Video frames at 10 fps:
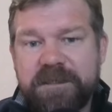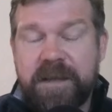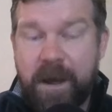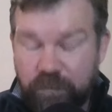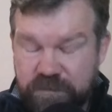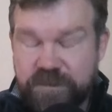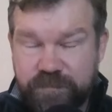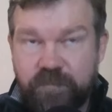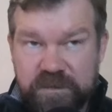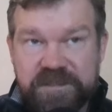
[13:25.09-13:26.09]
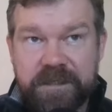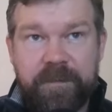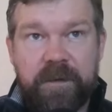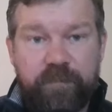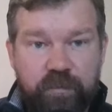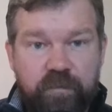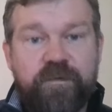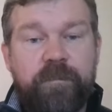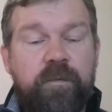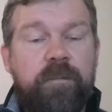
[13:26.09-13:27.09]
now just recently been approved
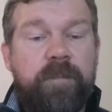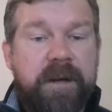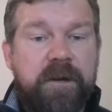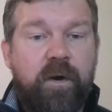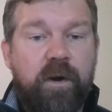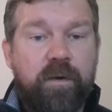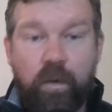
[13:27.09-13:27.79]
to put Bitcoin,